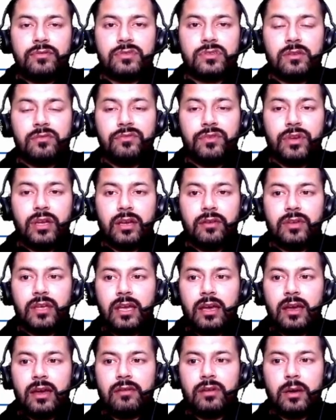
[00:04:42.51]

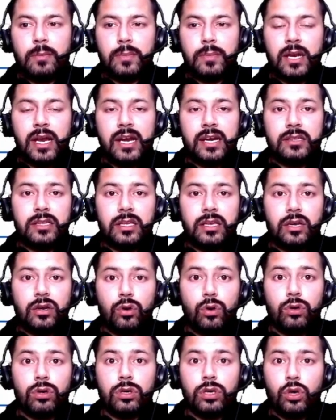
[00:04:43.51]
applied the
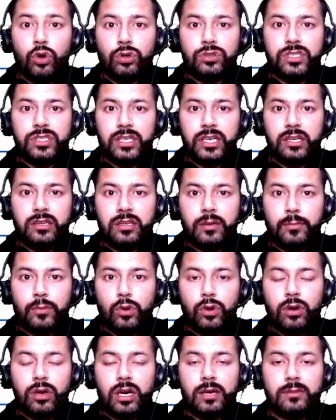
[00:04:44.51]
wrong logic in the
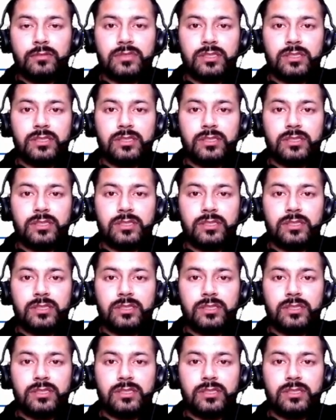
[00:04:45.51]
program,